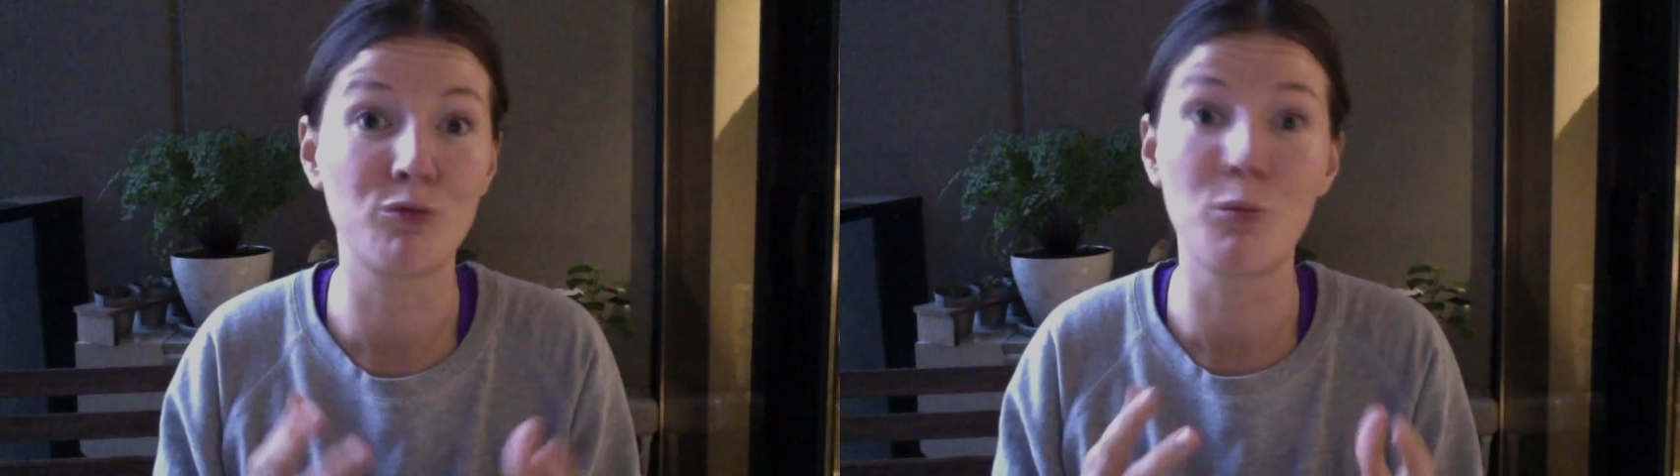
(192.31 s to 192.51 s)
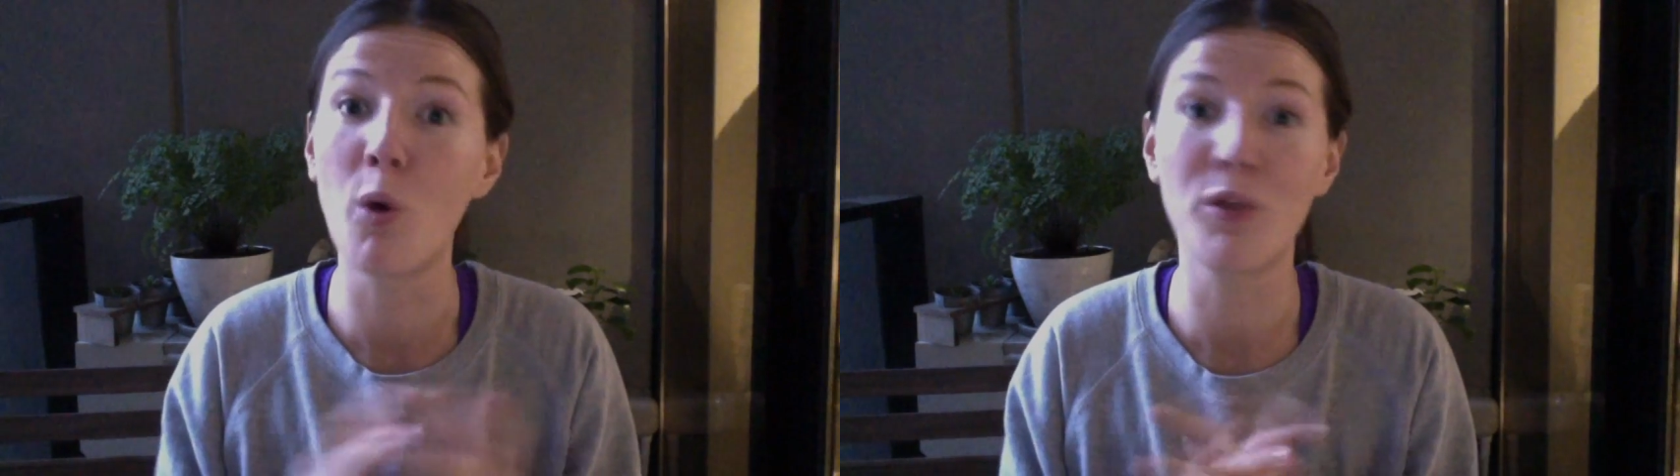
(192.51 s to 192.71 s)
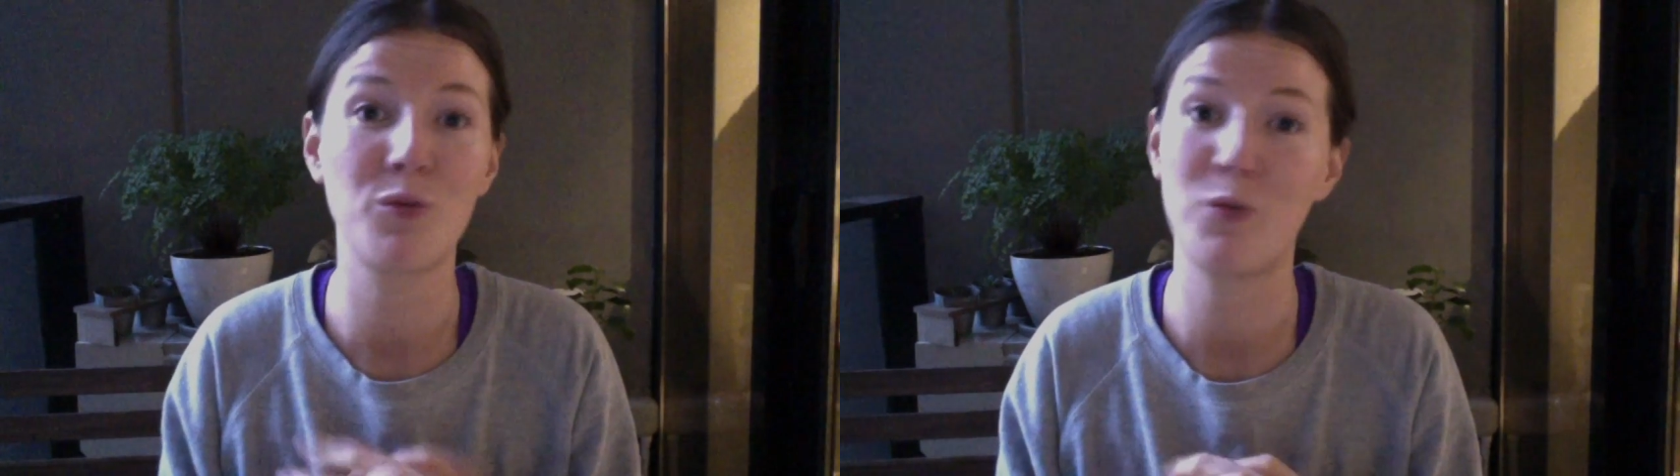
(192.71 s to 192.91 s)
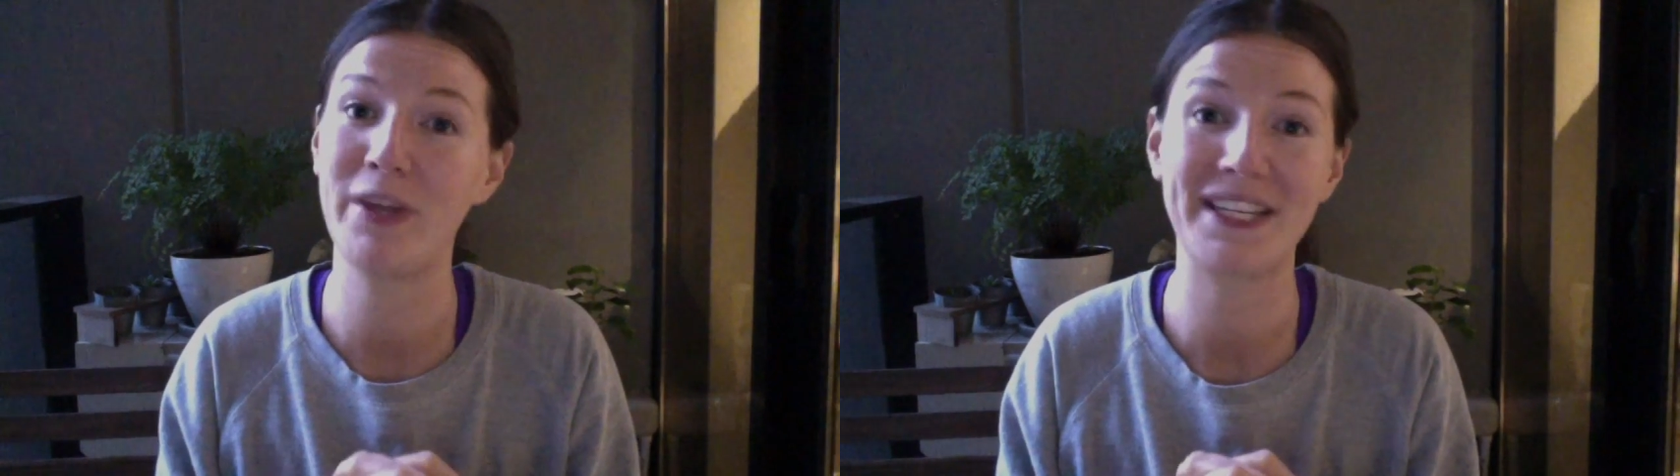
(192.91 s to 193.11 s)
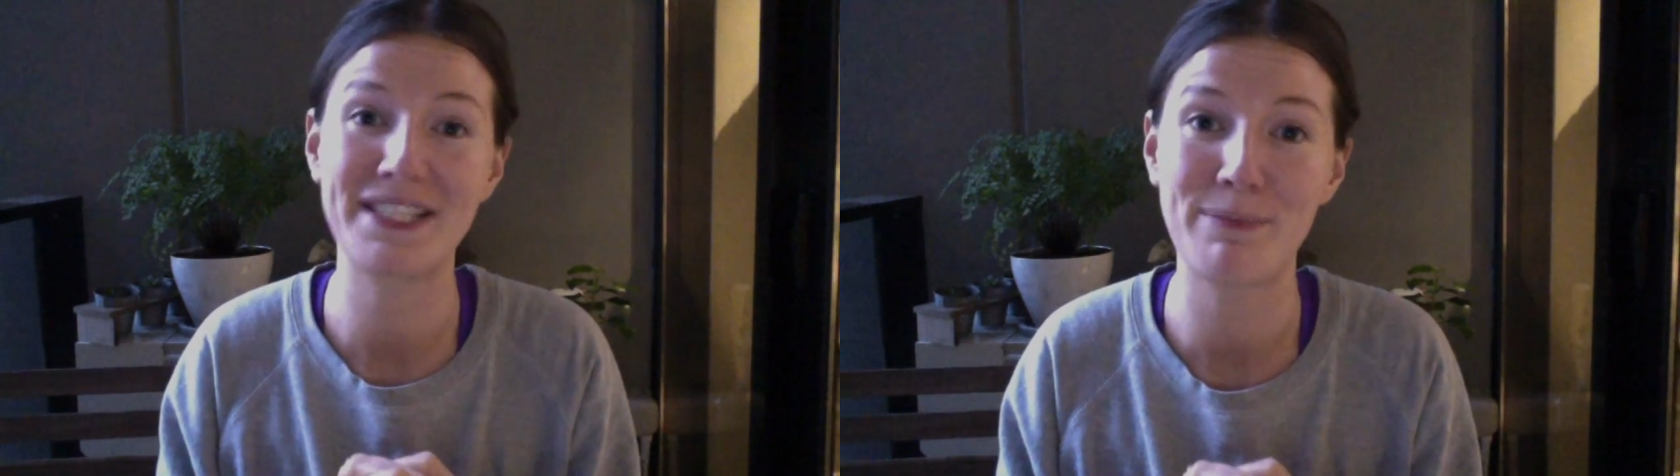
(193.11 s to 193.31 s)
more than
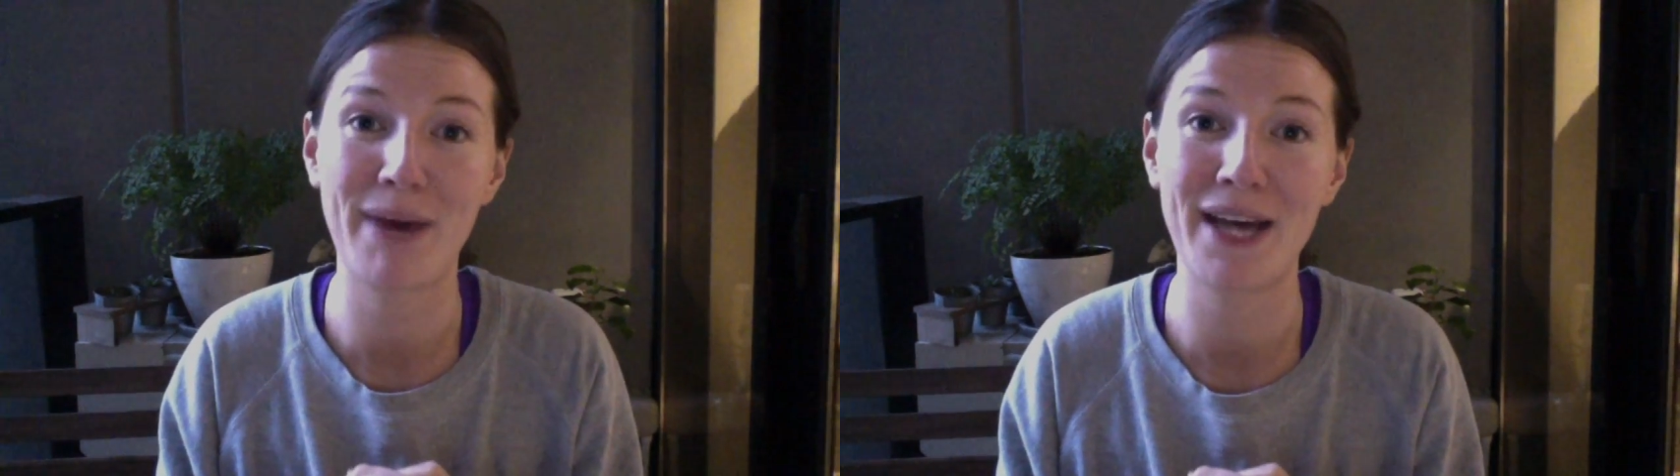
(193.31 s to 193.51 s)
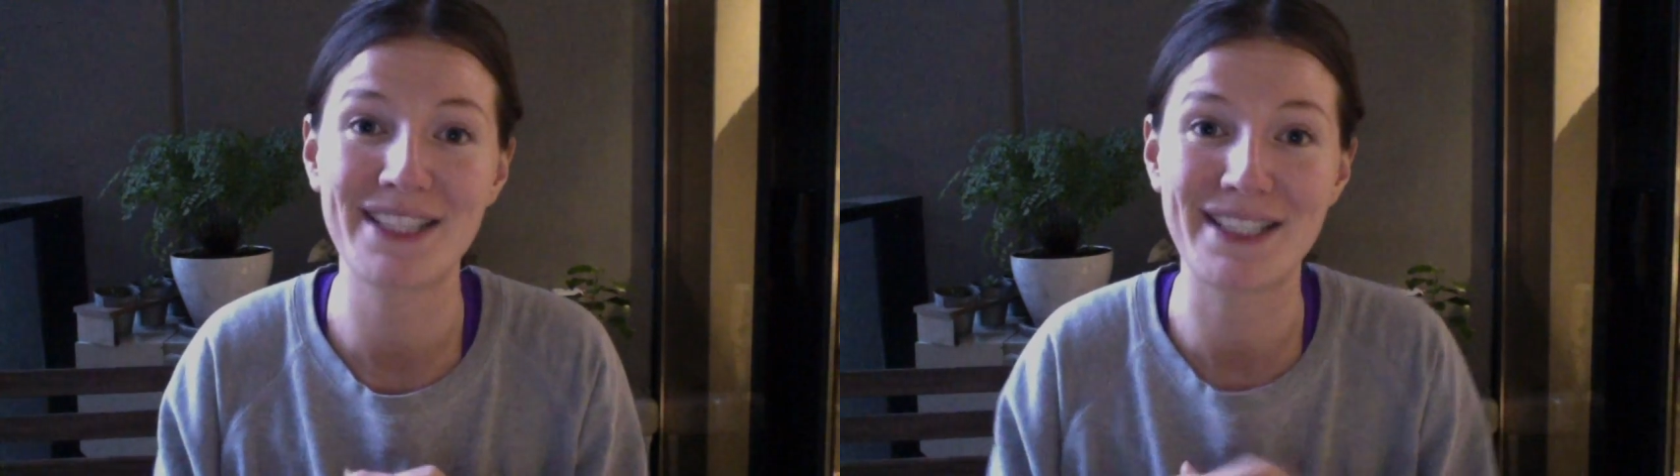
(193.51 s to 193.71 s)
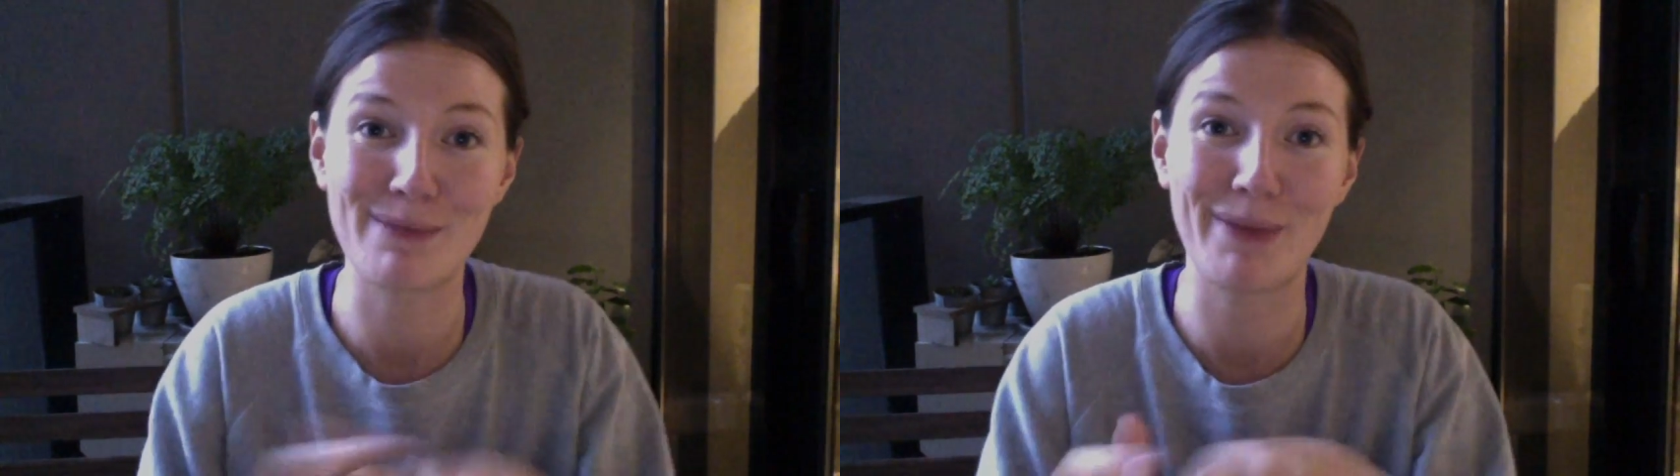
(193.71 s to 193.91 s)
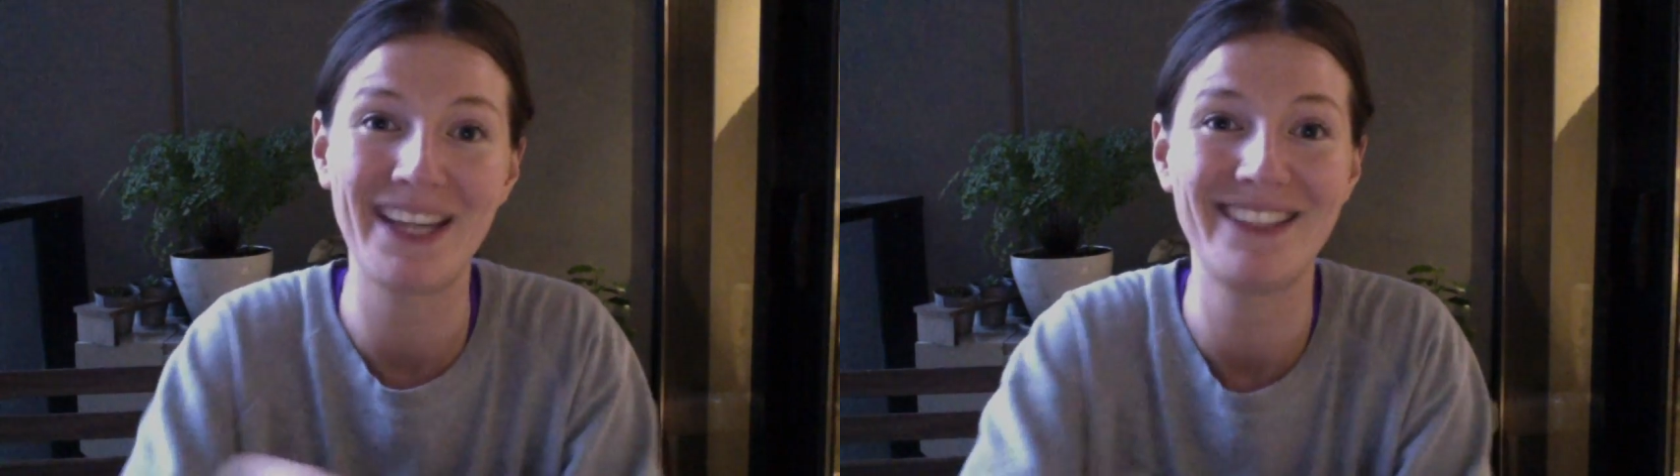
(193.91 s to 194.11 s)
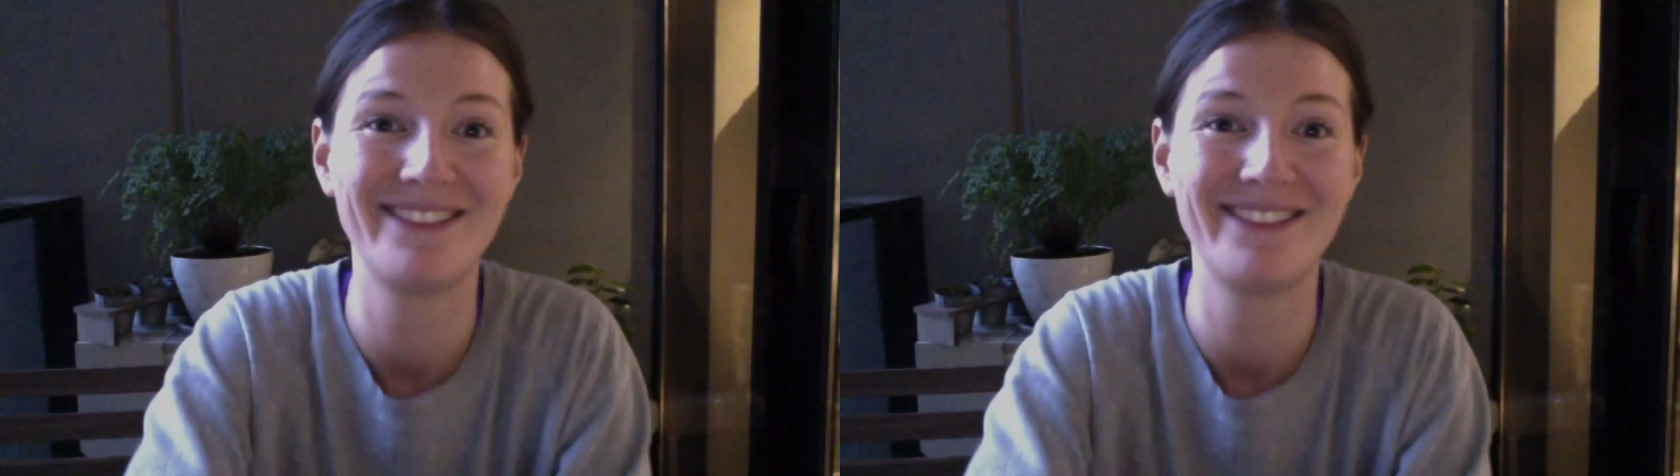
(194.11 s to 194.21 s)
willing to participate.